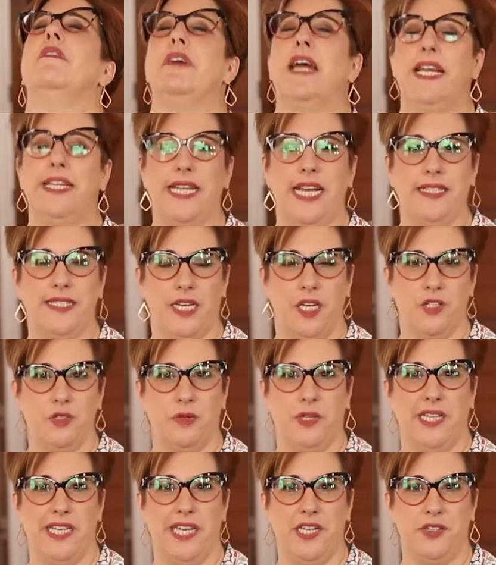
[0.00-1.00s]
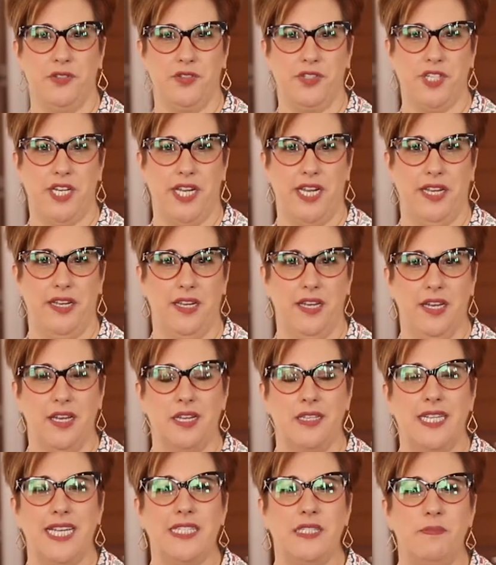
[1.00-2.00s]
right? That sounds really interesting.
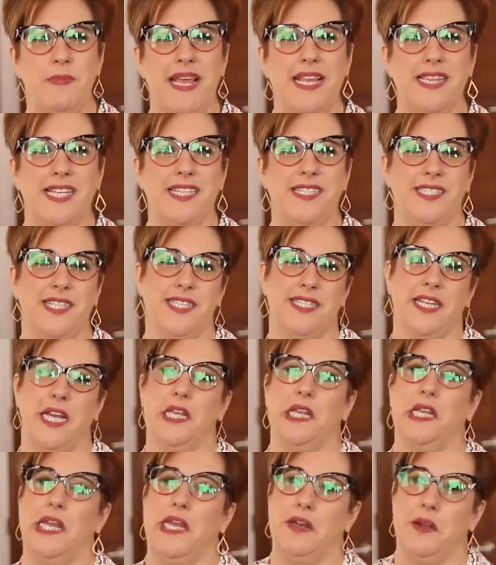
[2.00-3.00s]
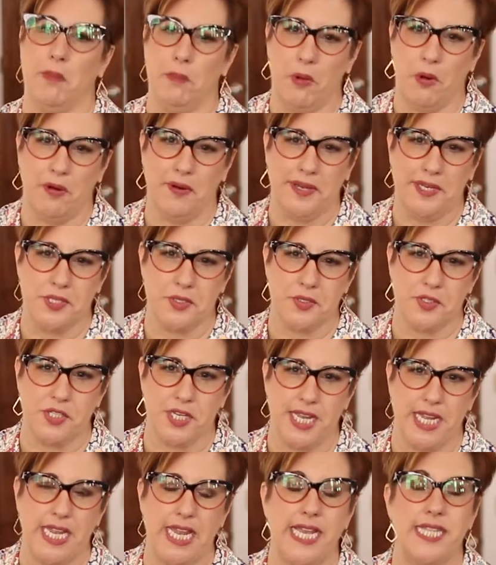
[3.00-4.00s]
Let's make this just a little more
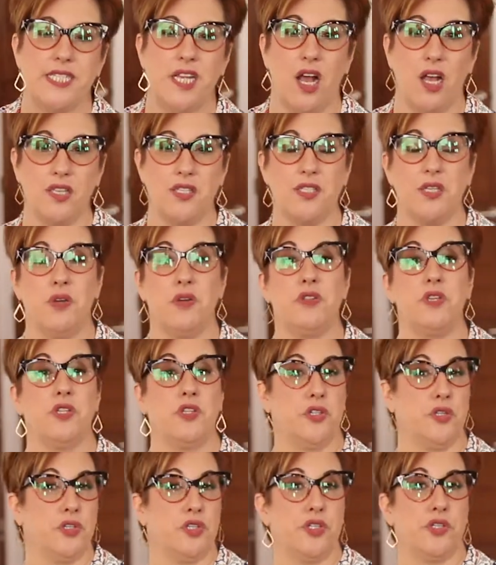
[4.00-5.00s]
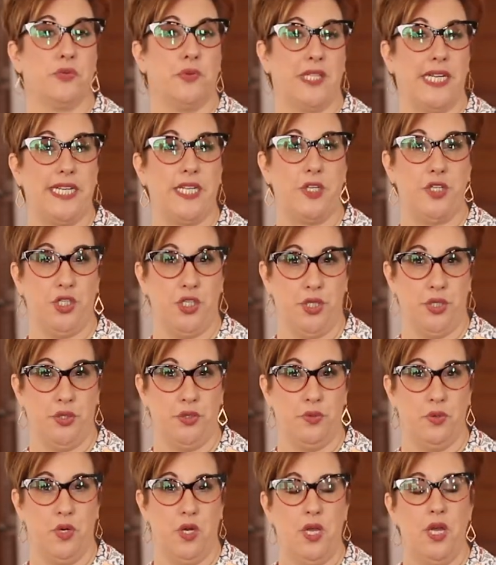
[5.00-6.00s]
interesting. It's also the search is related
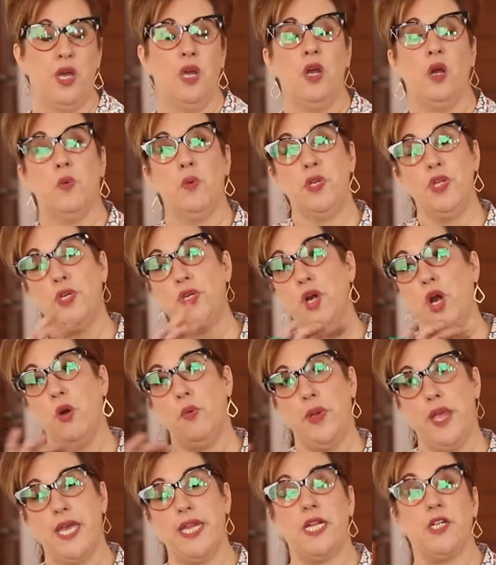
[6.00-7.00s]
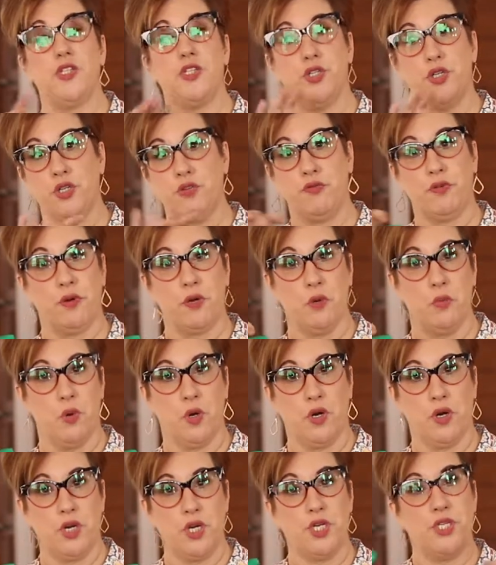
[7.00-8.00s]
to. When you go in and search for a
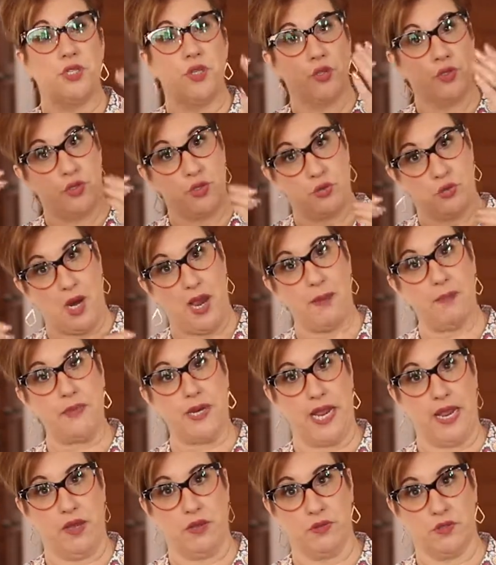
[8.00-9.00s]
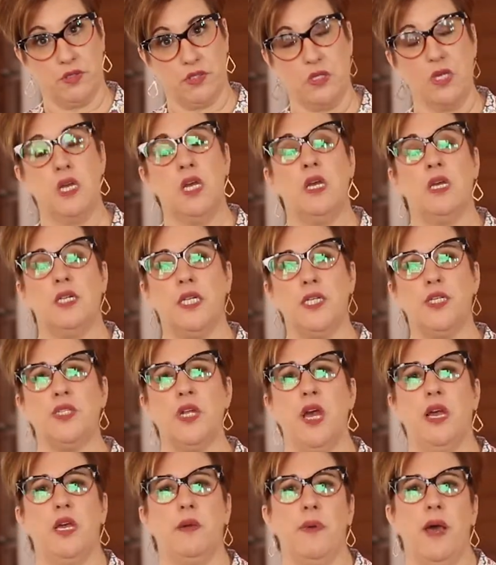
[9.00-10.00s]
word, you see those drop downs. Let's
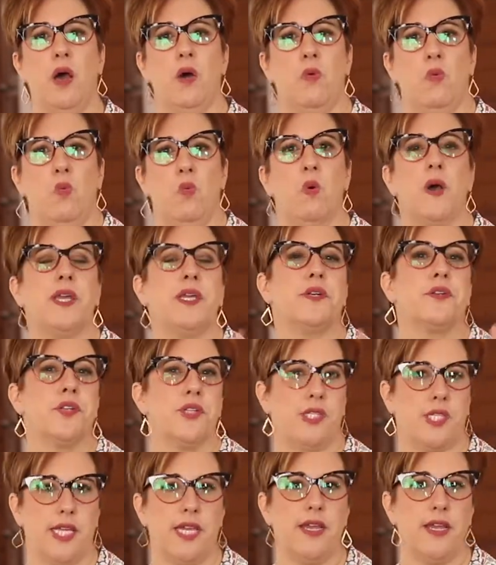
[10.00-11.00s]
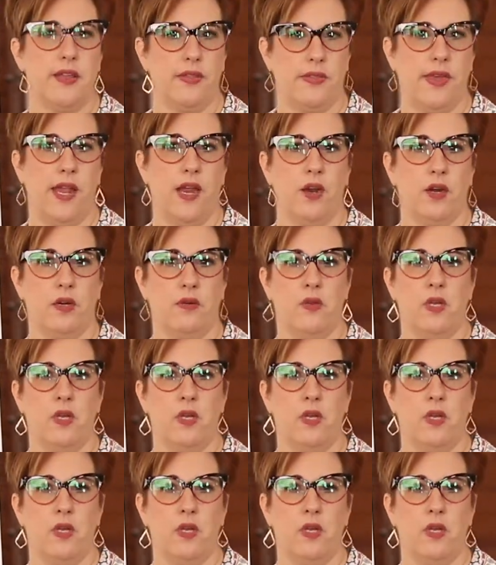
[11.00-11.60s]
talk about what you're seeing there.